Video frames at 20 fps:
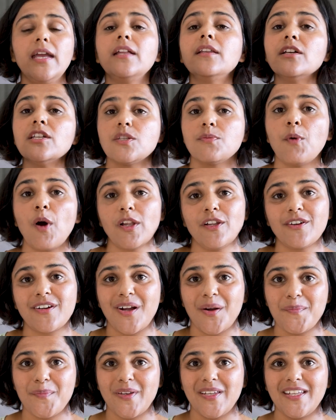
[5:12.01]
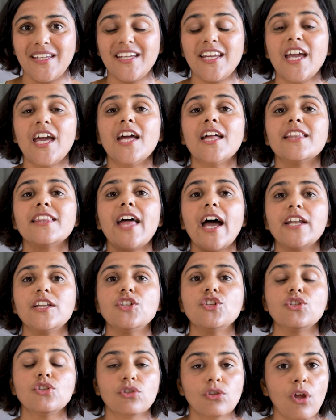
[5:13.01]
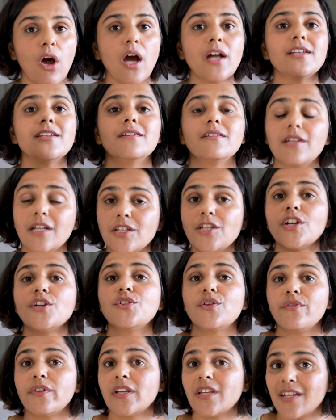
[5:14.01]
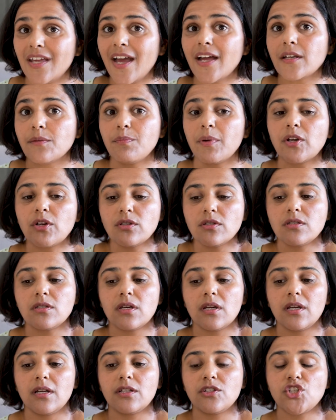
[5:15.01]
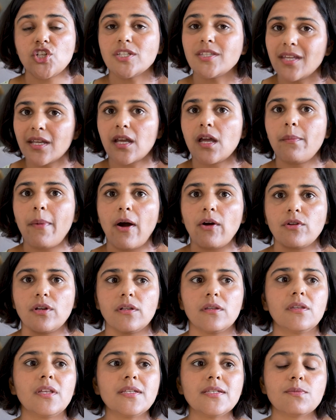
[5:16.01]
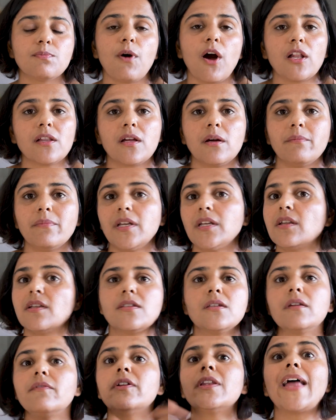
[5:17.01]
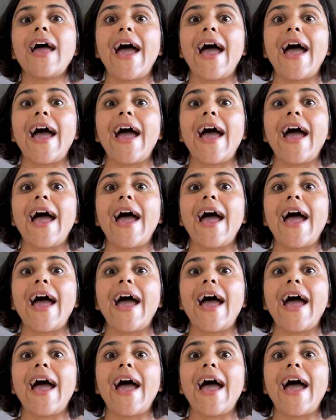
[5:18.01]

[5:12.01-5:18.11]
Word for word: in a smaller company that is not data driven yet because just think about it this small company doesn't even